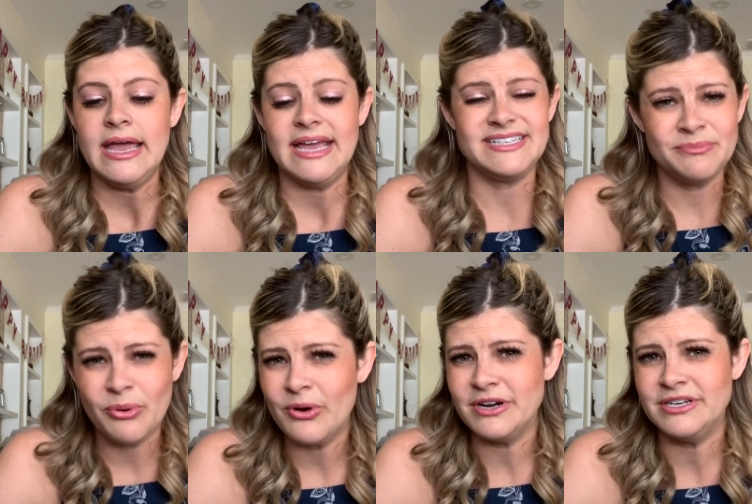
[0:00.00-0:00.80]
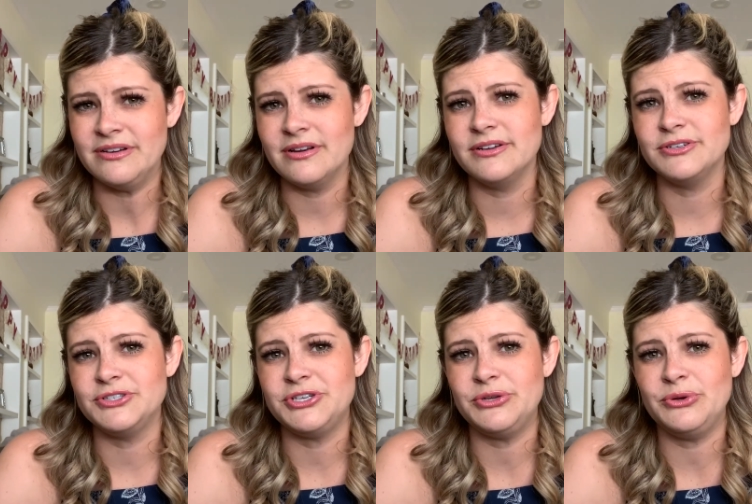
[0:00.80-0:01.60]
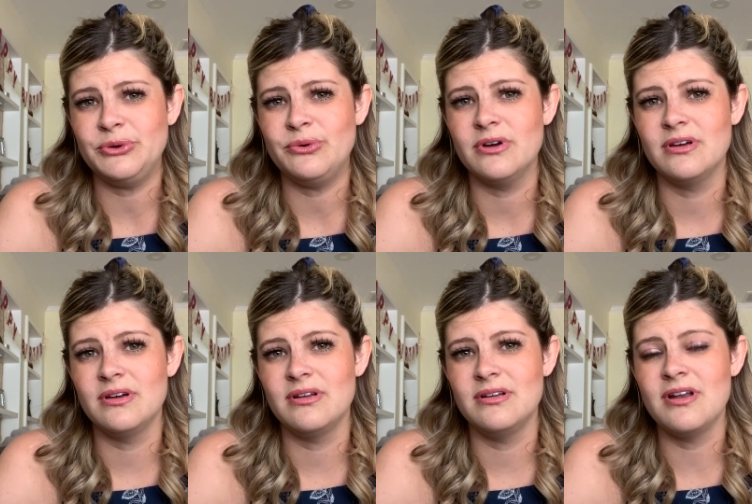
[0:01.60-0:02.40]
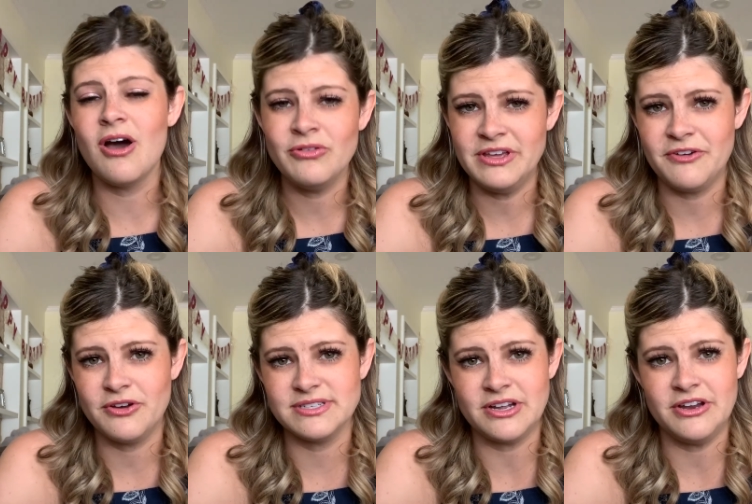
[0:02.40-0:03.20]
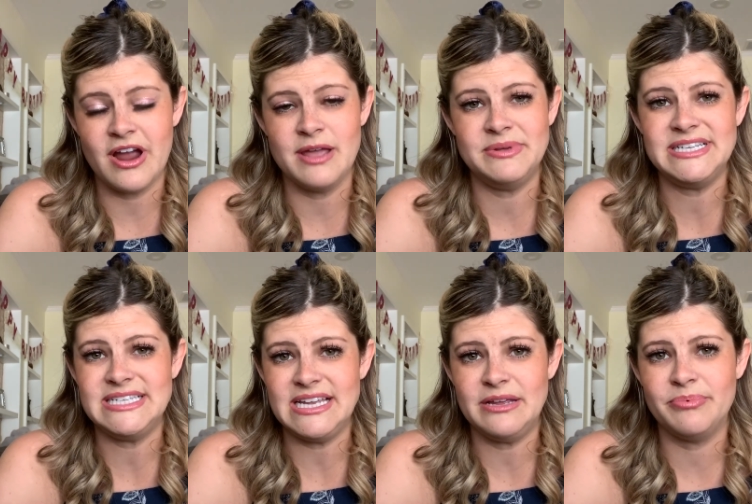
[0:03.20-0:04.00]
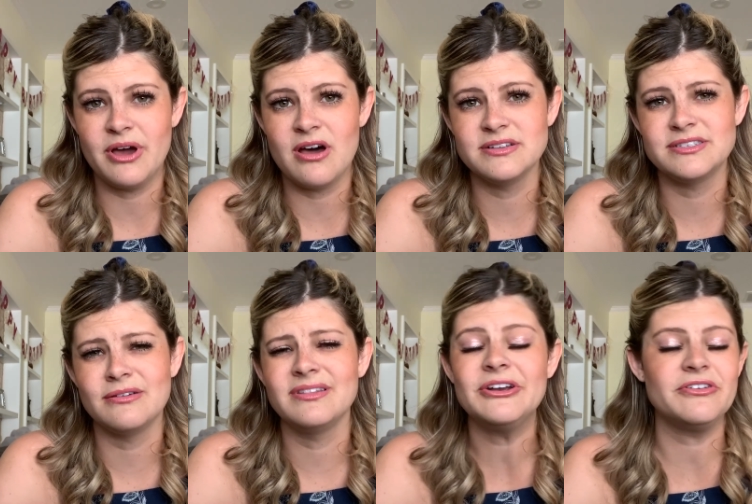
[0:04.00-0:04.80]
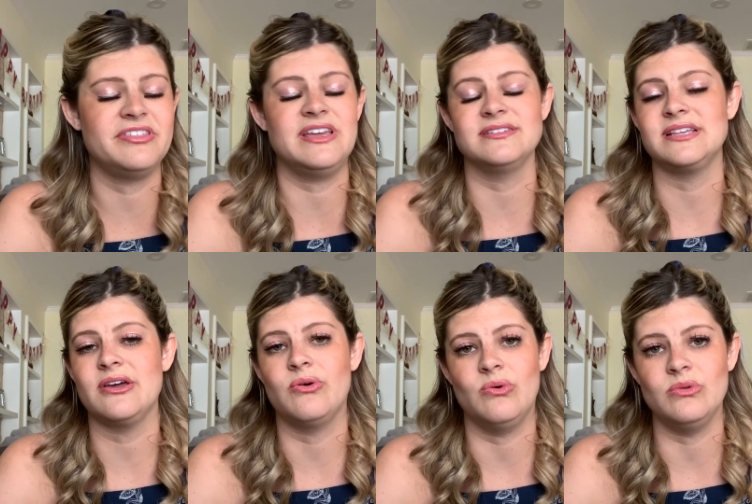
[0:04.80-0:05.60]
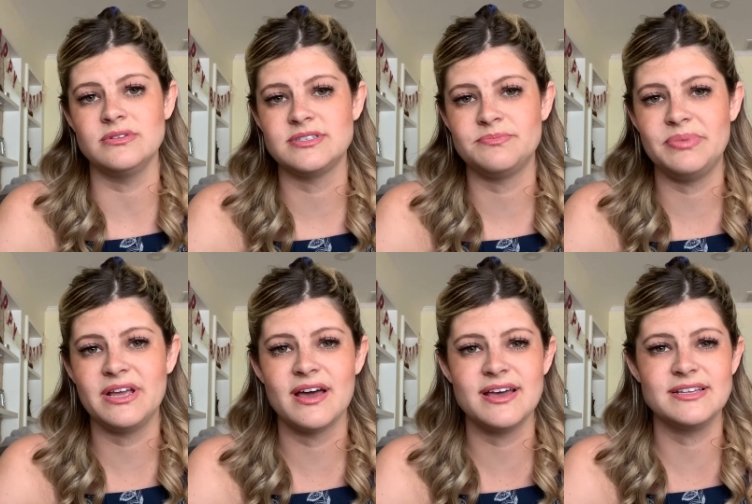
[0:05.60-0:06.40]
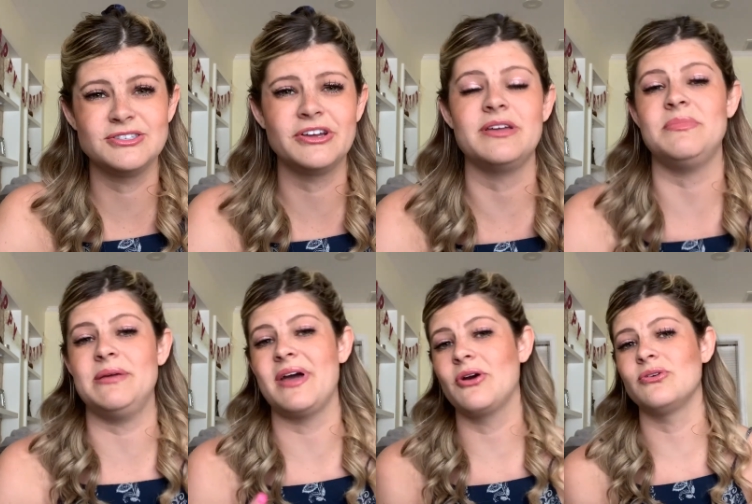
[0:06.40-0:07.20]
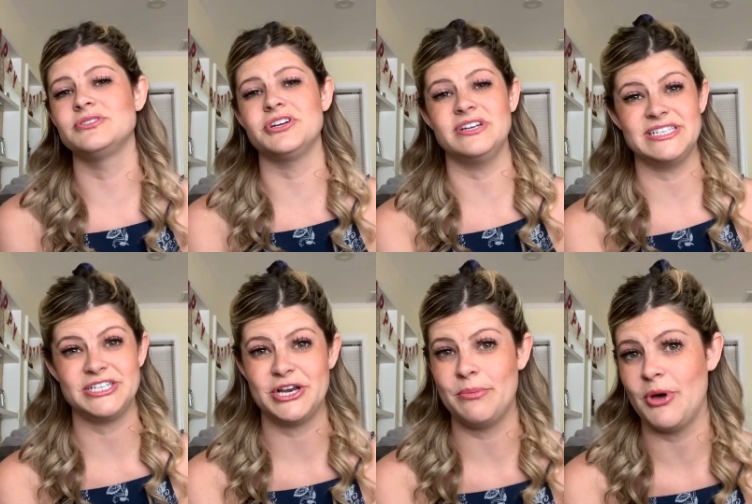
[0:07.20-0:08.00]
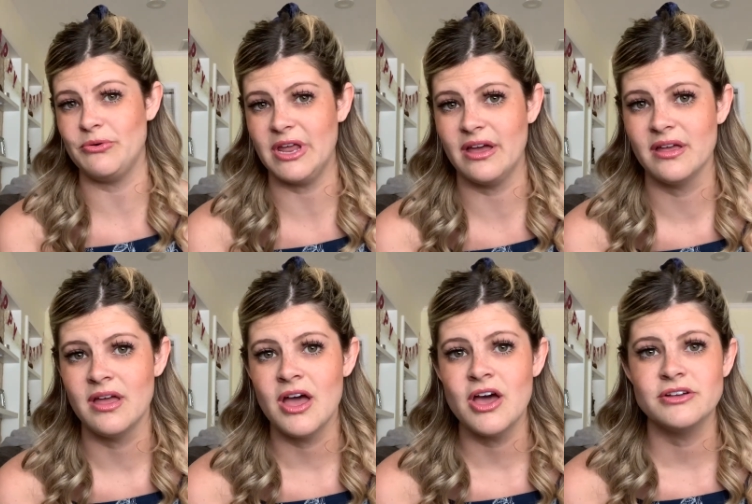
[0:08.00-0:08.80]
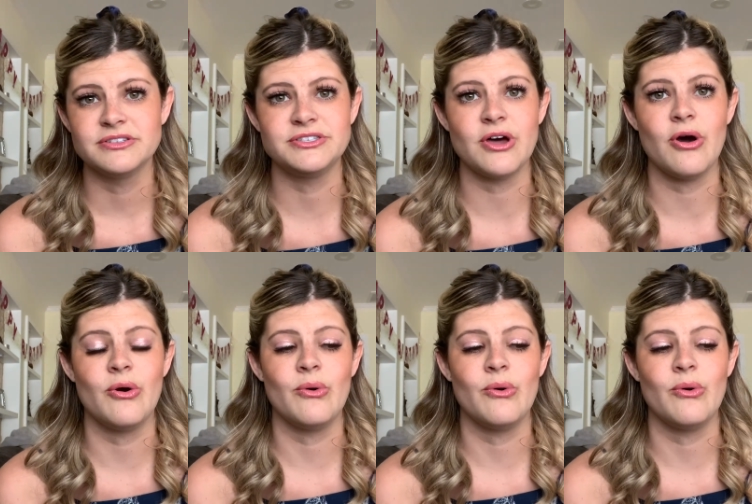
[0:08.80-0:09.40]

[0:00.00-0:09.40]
it's important to not only focus on your I B D, but also little things like colds, because look at me, my cold turned into pneumonia. So